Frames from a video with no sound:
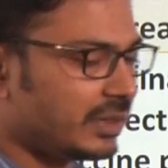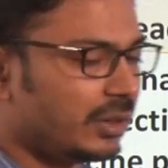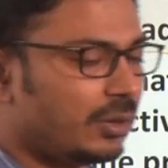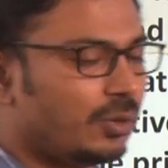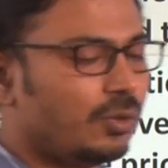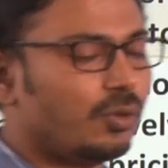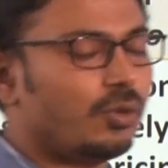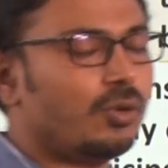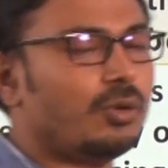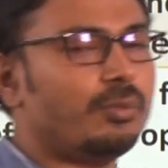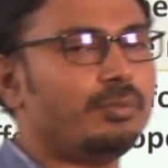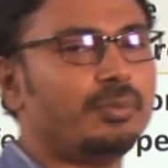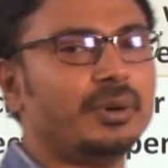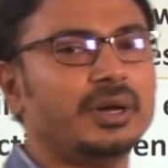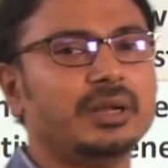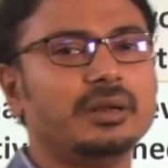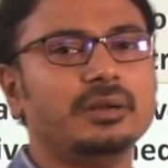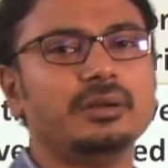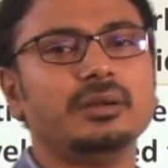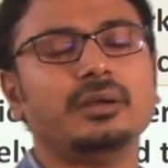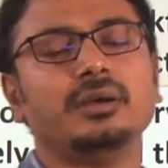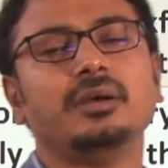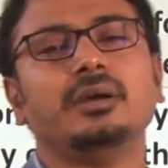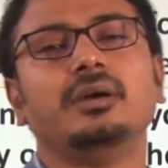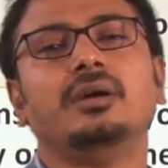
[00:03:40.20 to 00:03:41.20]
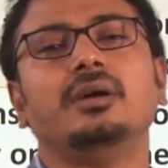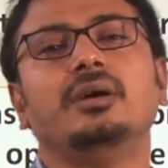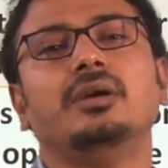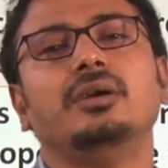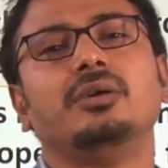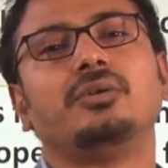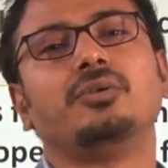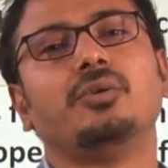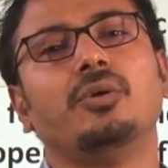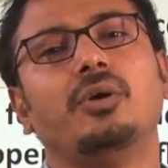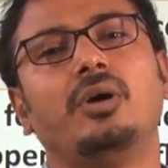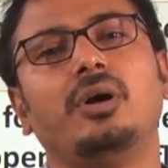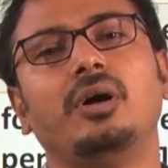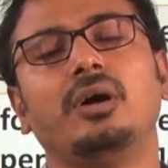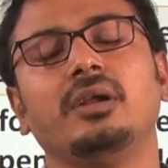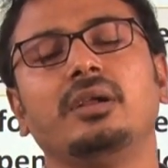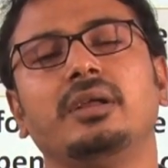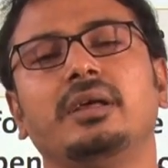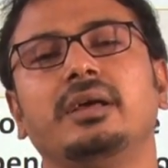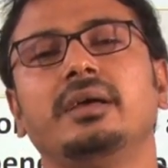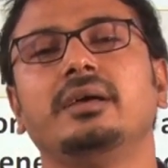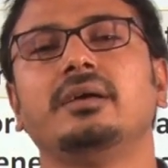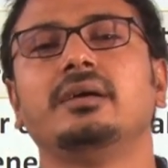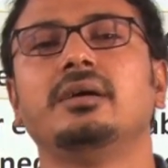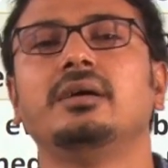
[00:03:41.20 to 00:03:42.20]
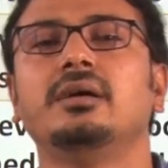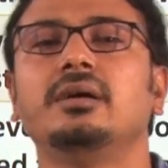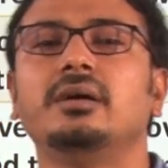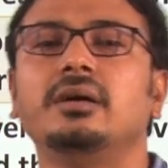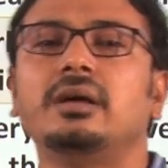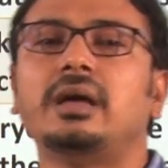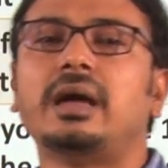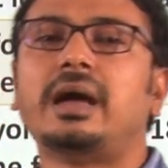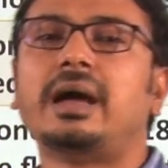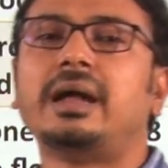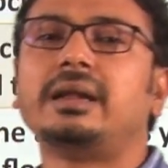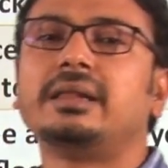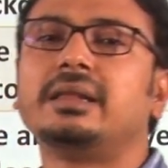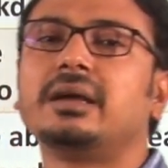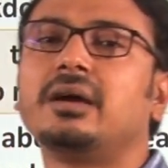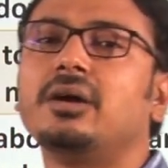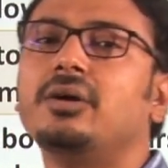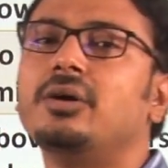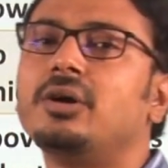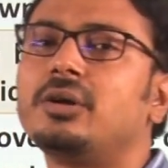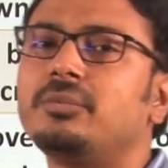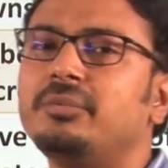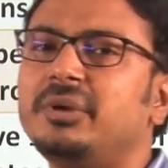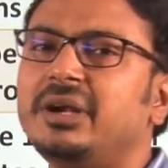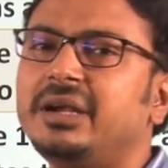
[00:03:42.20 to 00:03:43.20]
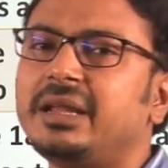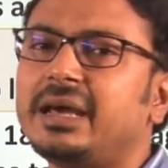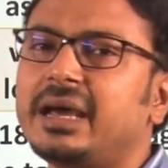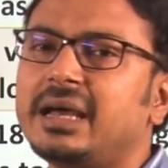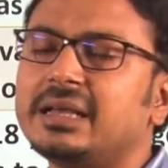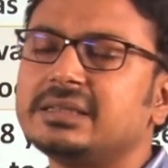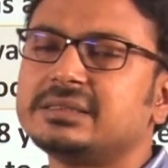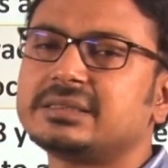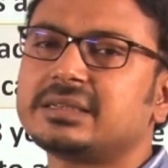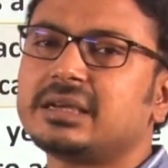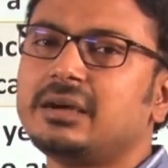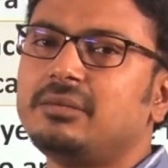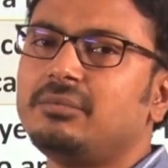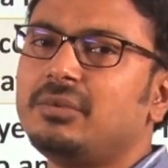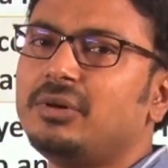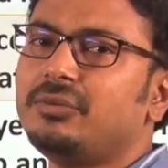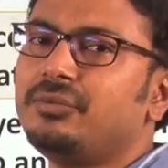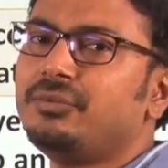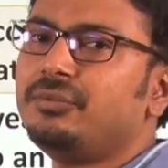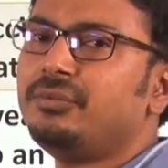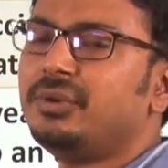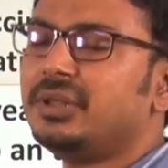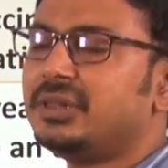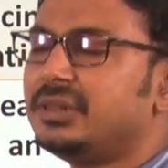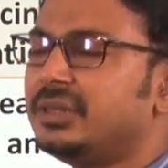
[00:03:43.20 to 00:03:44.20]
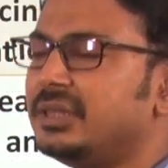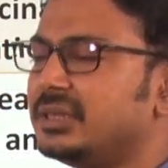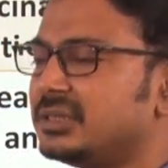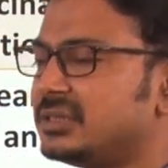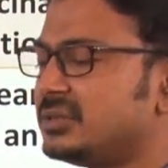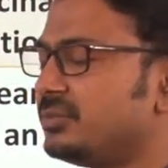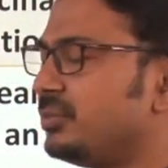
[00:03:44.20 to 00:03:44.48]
now open to all and the government has come up with this